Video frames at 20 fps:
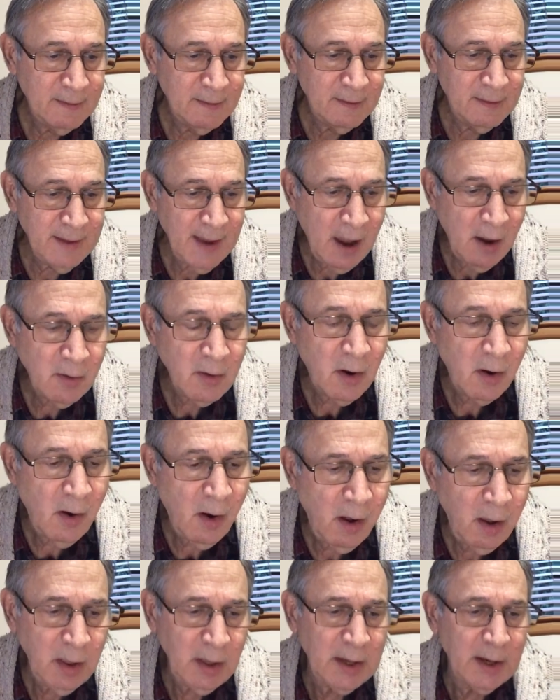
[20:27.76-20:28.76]
The
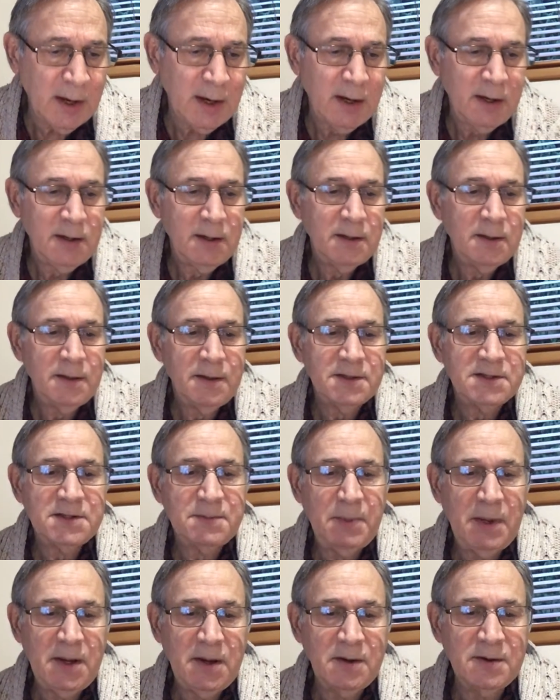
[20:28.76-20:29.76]
alcoholic, this
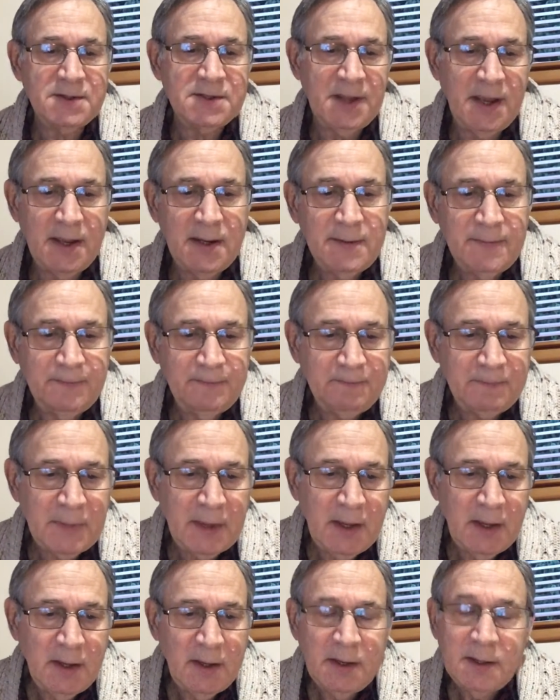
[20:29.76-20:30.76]
speaker said,
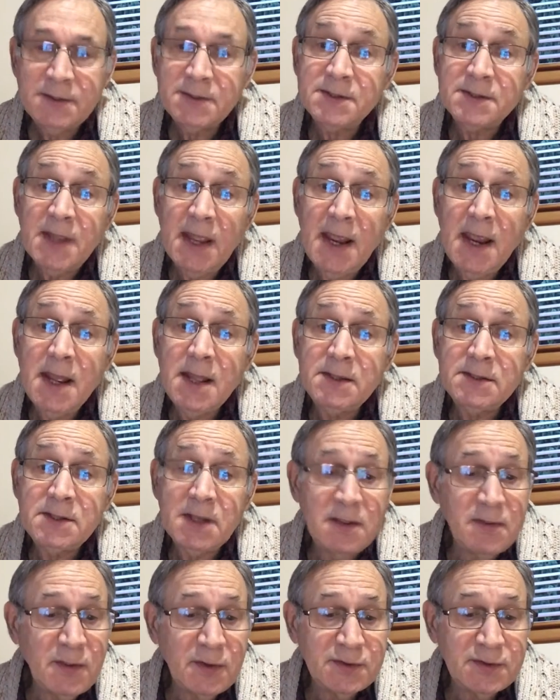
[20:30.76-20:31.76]
stands
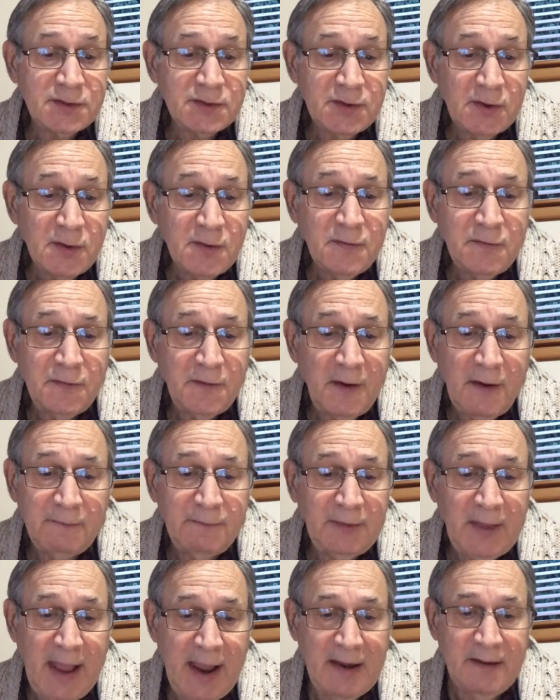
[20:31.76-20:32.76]
in the surf of
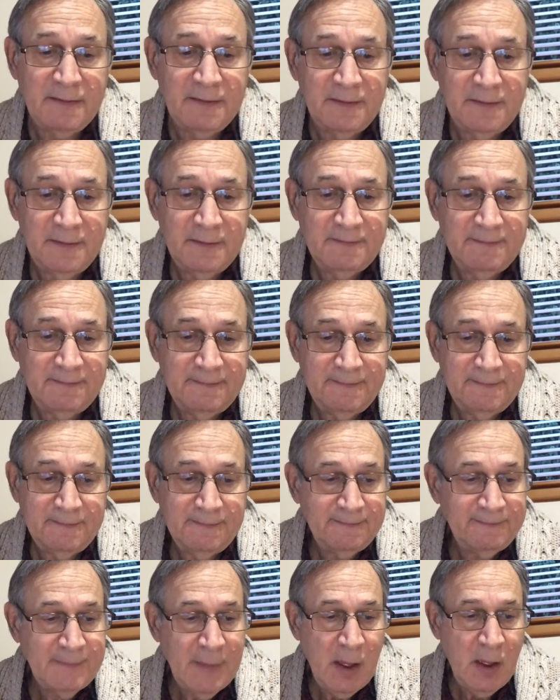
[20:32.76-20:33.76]
life,
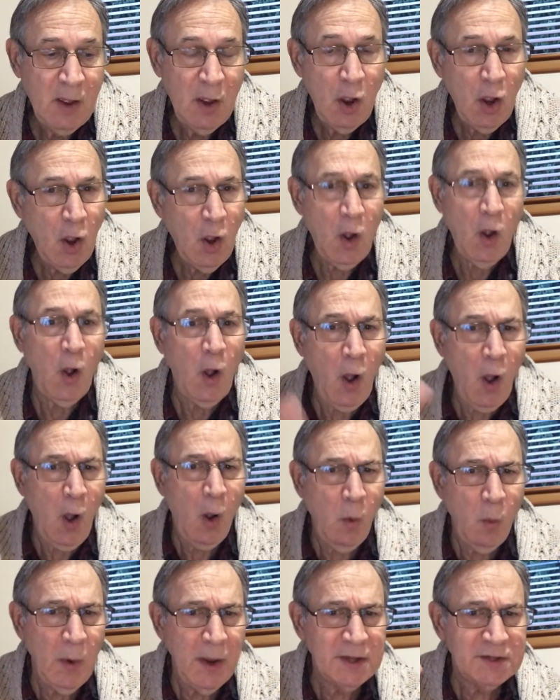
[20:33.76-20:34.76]

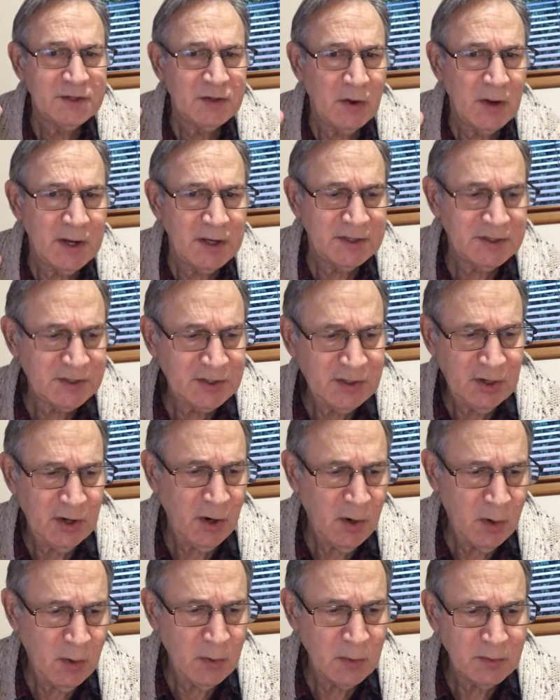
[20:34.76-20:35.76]
always on his
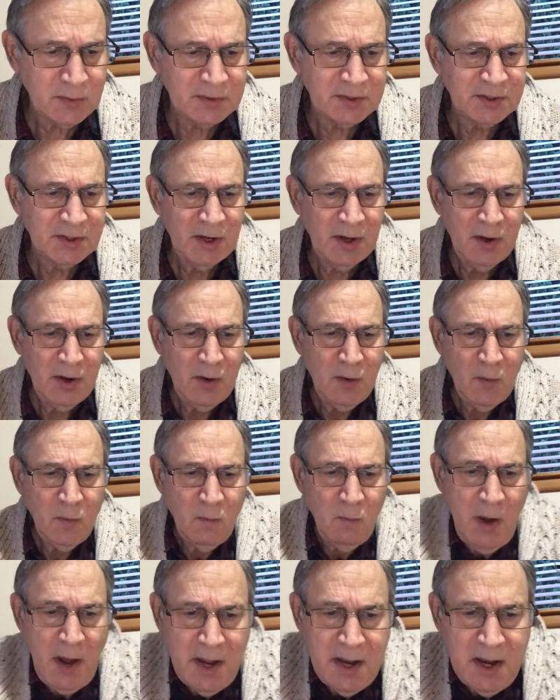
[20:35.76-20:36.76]
toes,
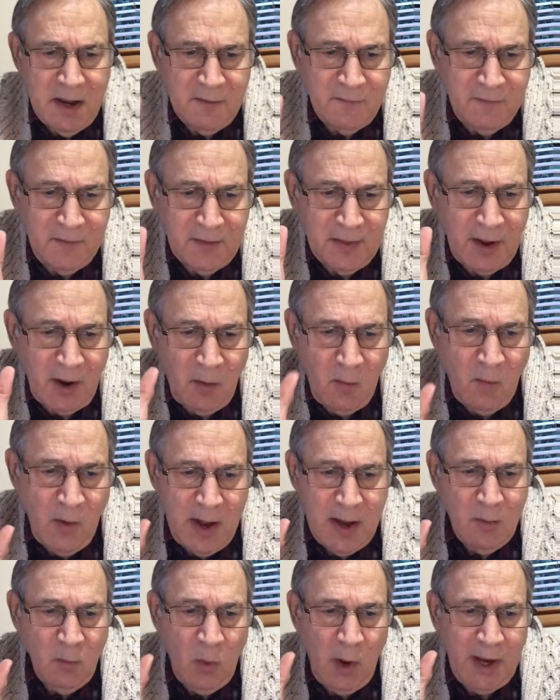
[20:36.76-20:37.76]
ready for the
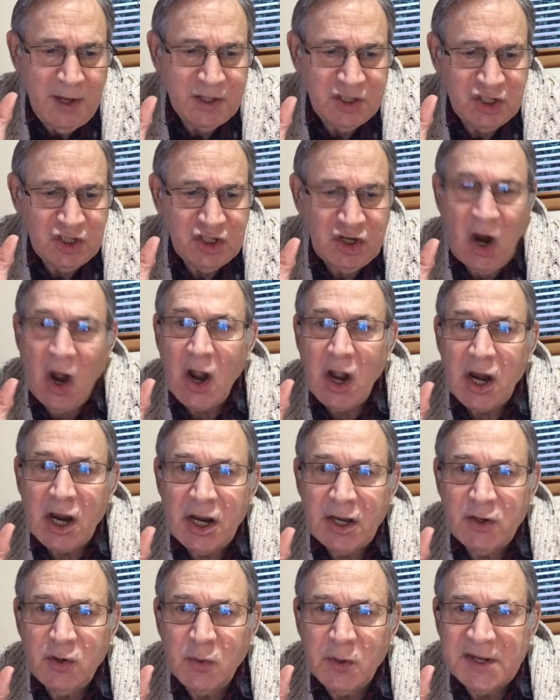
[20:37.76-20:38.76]
great white shark
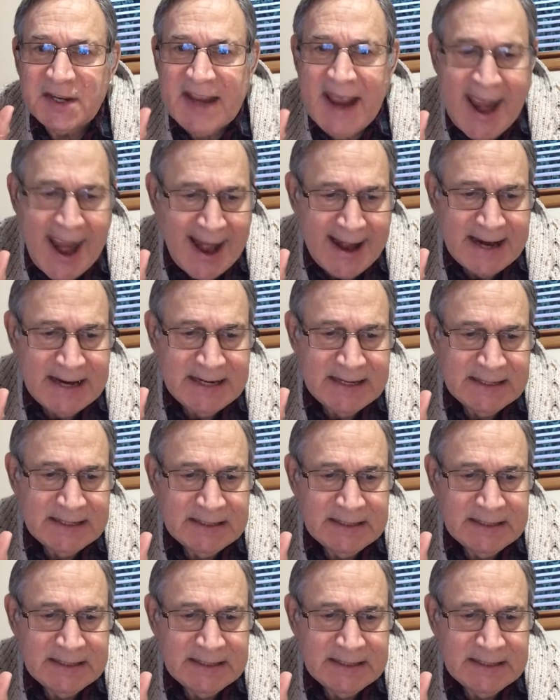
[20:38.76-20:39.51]
to attack.